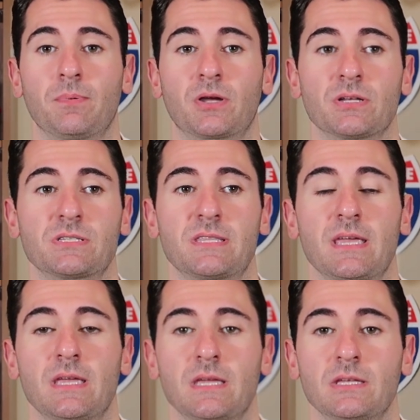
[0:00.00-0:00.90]
because
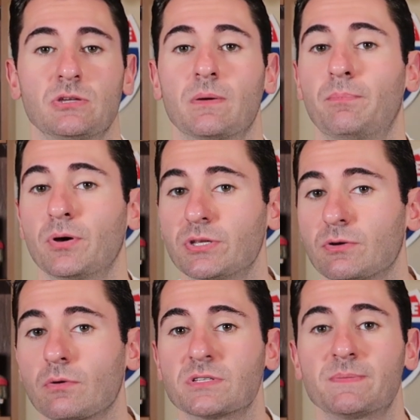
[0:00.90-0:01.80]
you can put
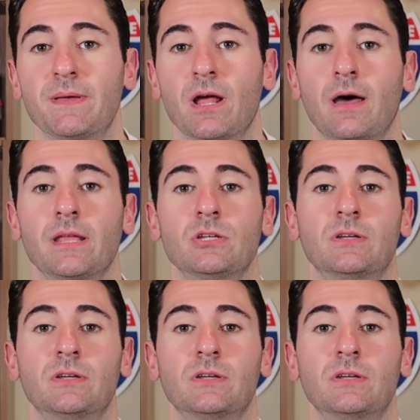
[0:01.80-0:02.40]
your own spin on it.